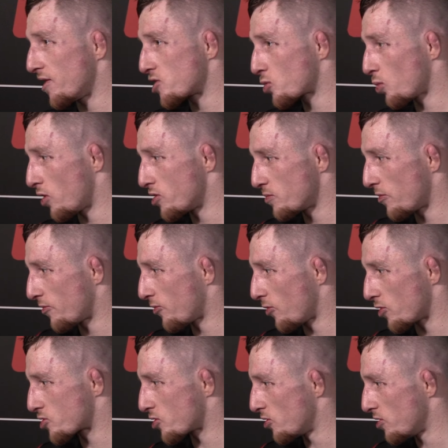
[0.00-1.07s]
in Swansea
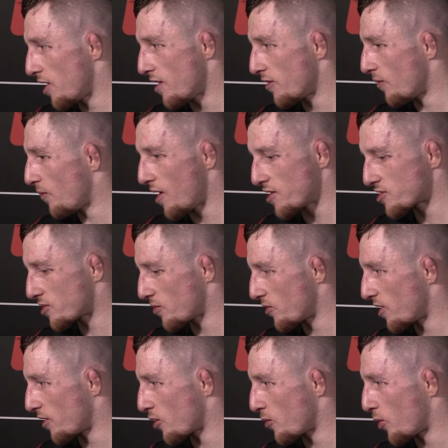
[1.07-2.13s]
before, so yeah, the mass, I
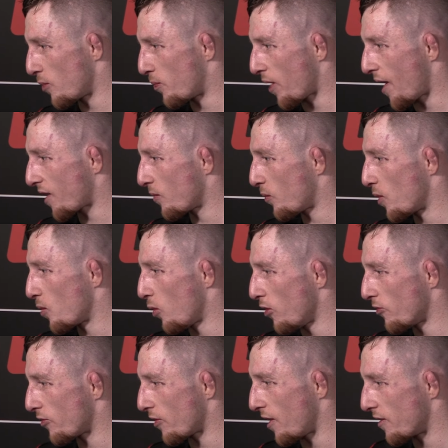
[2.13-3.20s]
mean, I'm going to put a plaque up my
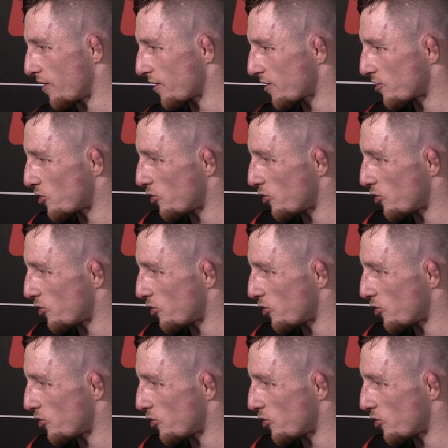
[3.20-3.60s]
wall for that, I think.